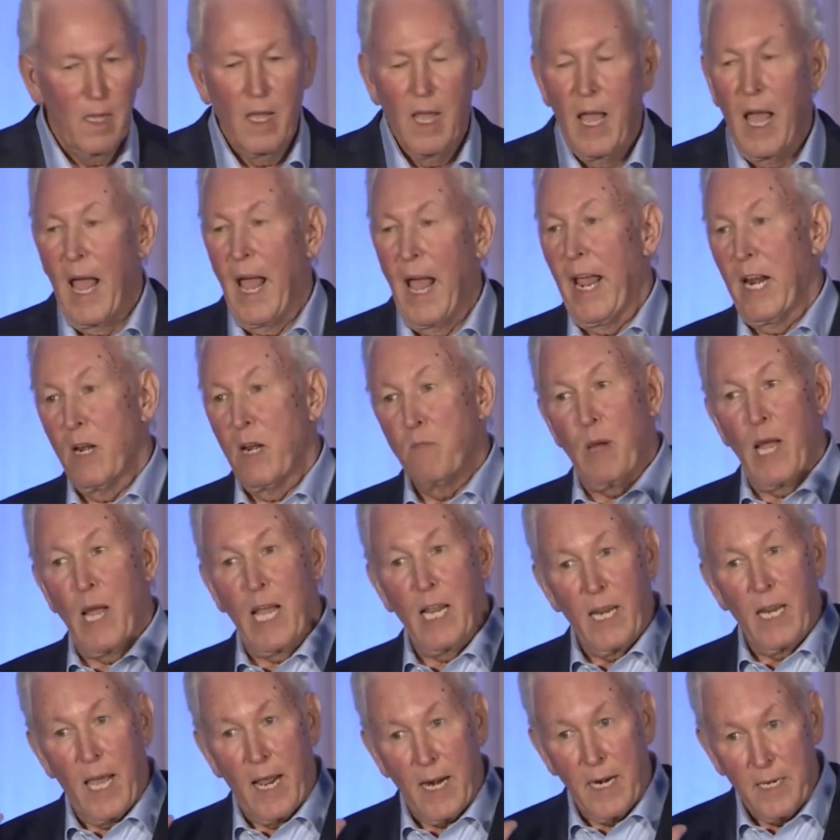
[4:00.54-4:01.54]
I had to buy
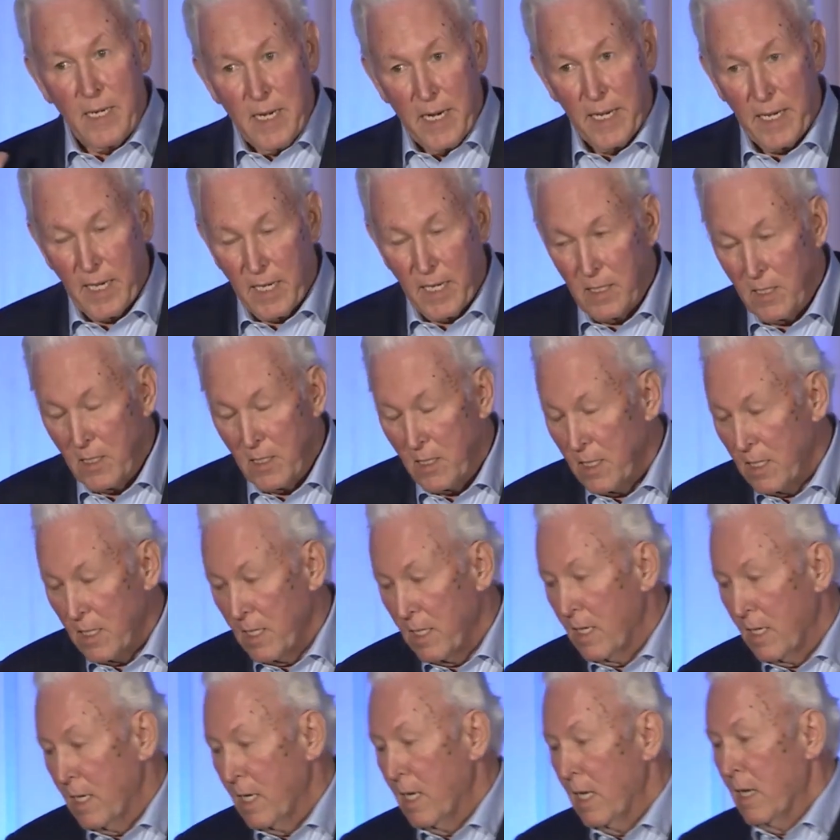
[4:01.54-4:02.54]
a lot of tickets,
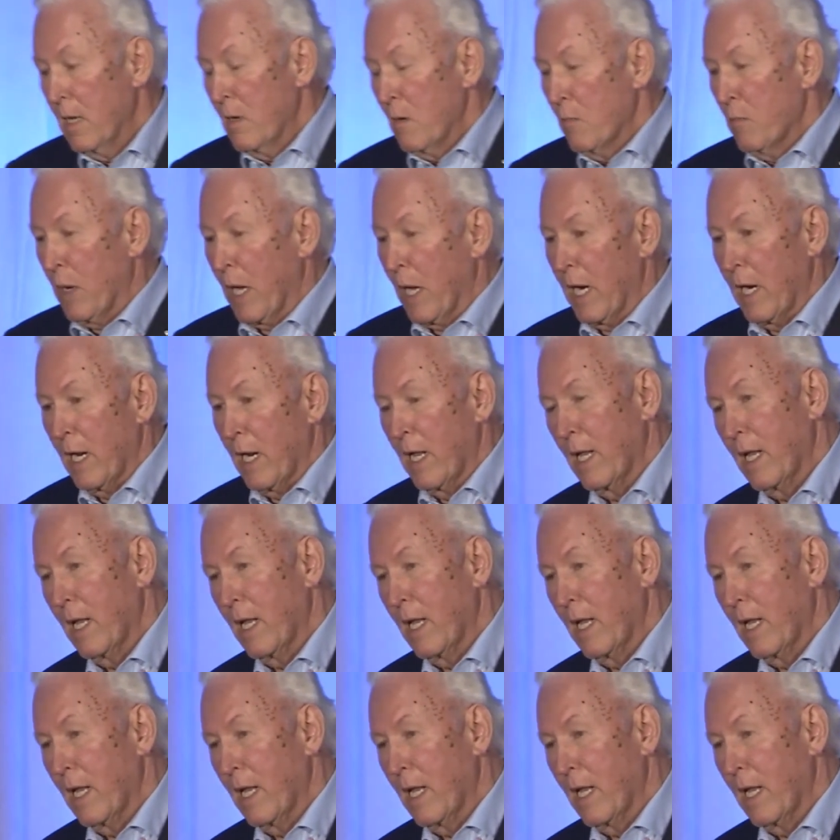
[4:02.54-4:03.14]
but